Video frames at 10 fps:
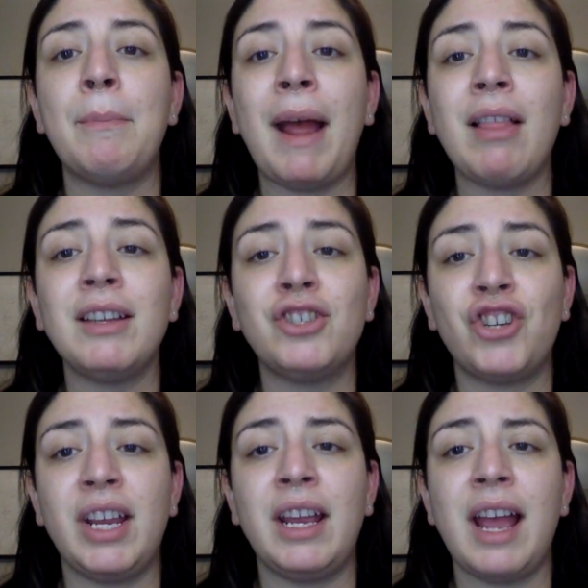balance
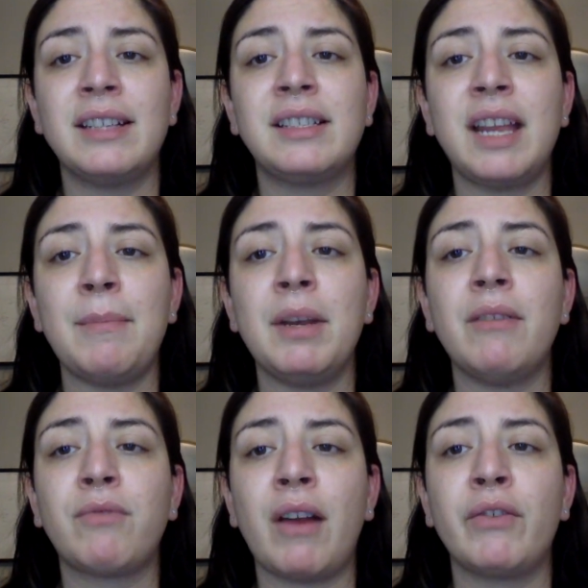sheet, and statement
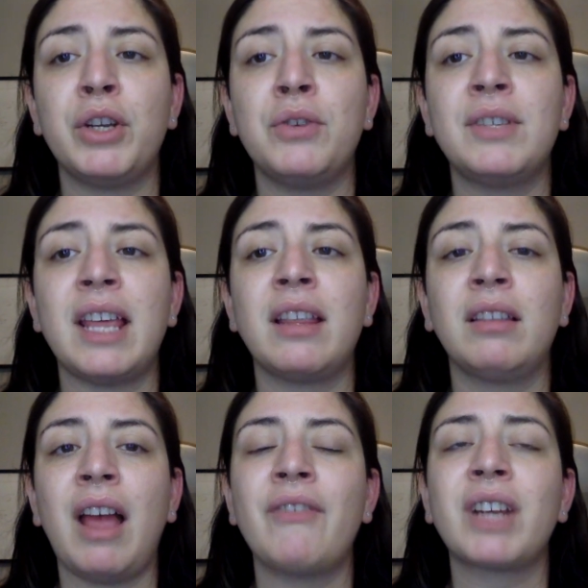of revenues in the
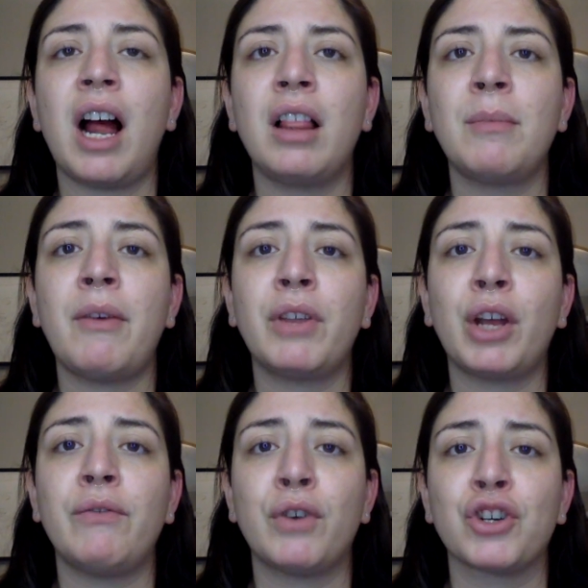left column of the
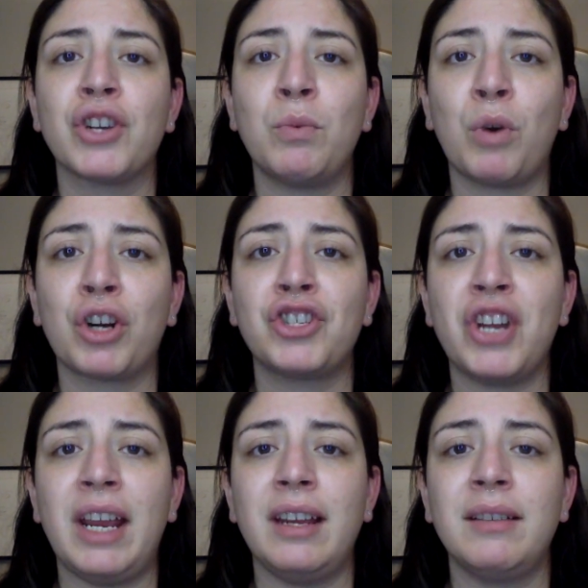conversion worksheet.